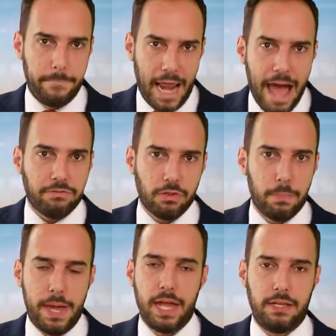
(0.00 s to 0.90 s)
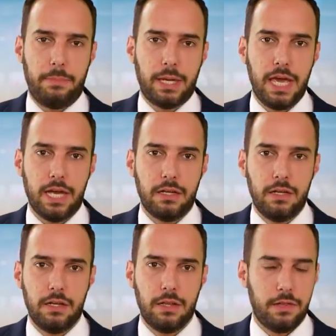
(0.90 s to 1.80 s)
But after the pandemic hit,
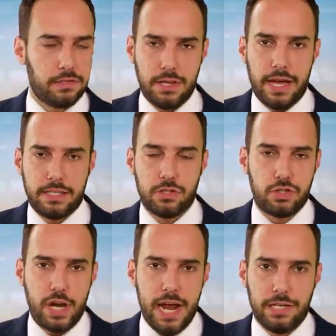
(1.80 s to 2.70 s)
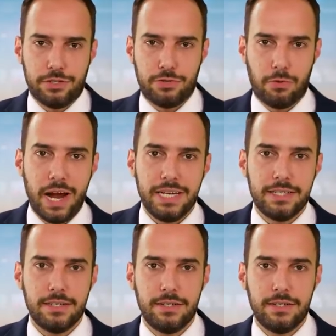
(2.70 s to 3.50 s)
the science changed, right?